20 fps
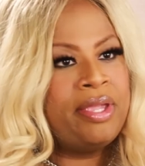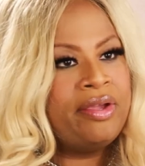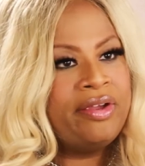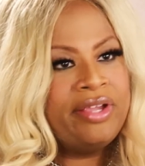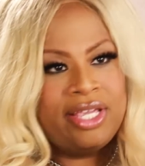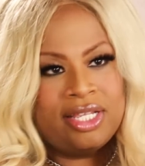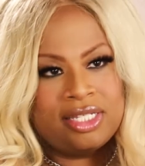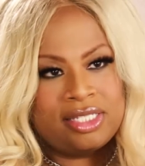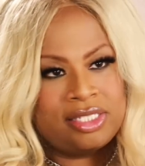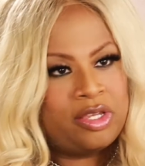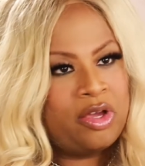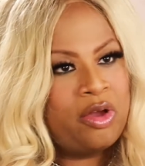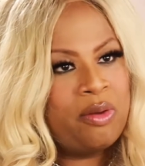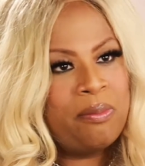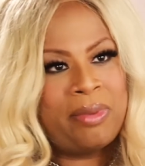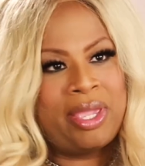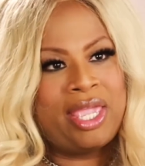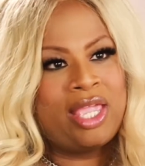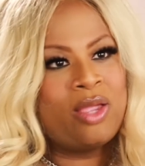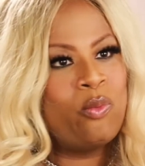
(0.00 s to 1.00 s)
Periods don't
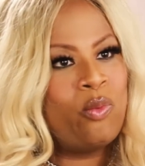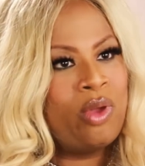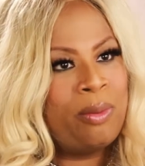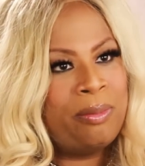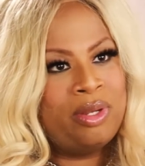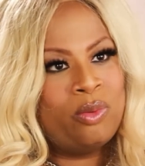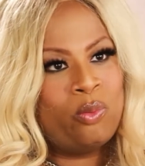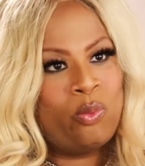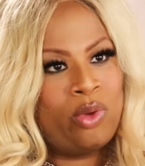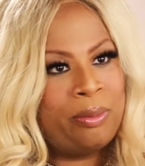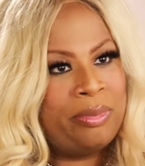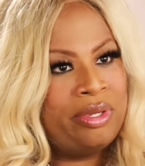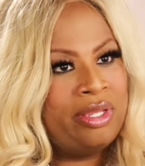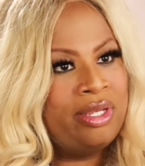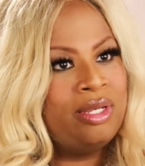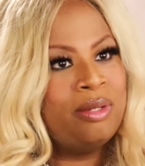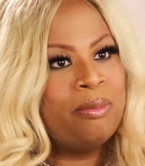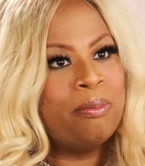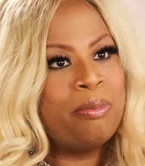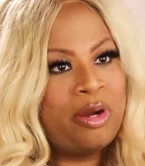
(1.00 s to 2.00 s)
make women
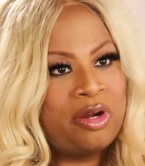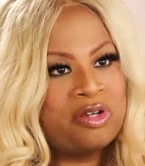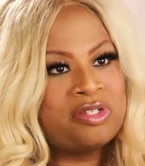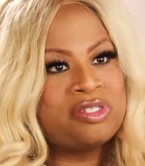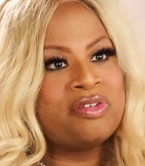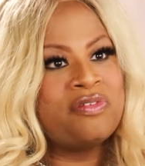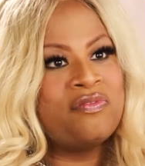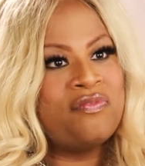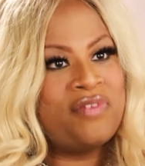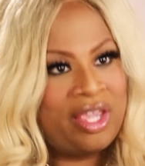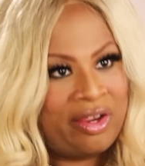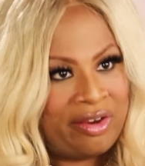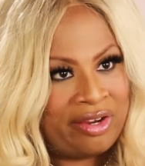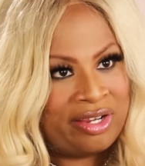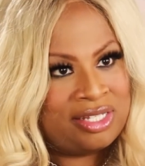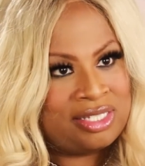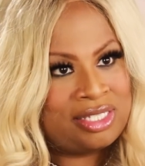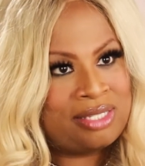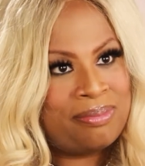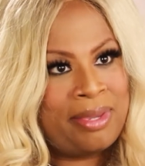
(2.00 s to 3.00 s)
women.
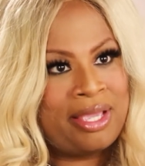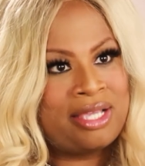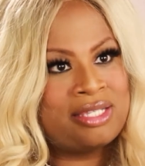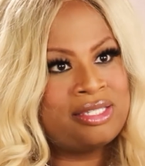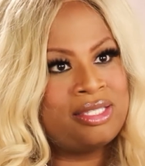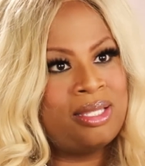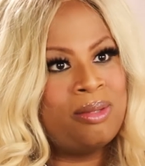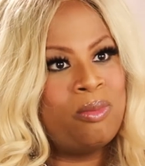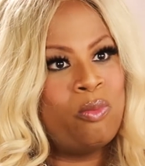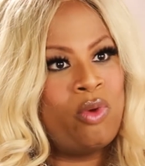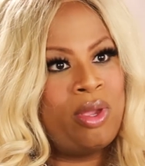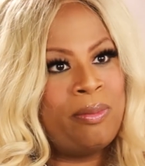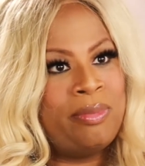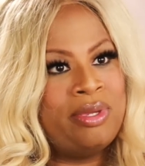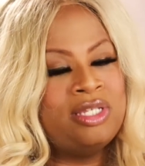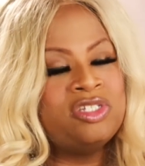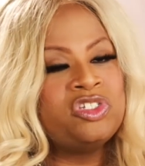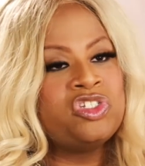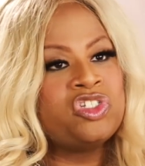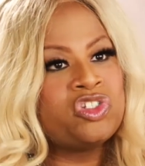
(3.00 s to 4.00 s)
Perseverance makes them
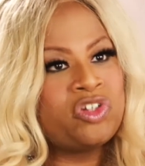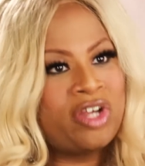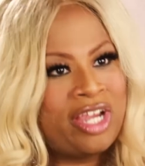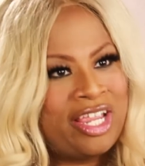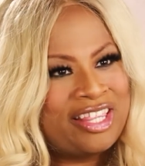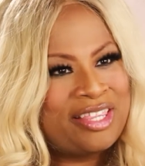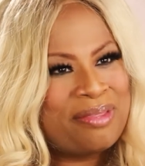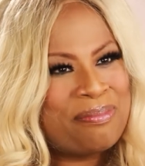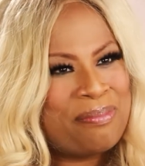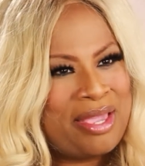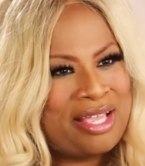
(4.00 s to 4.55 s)
women. Strength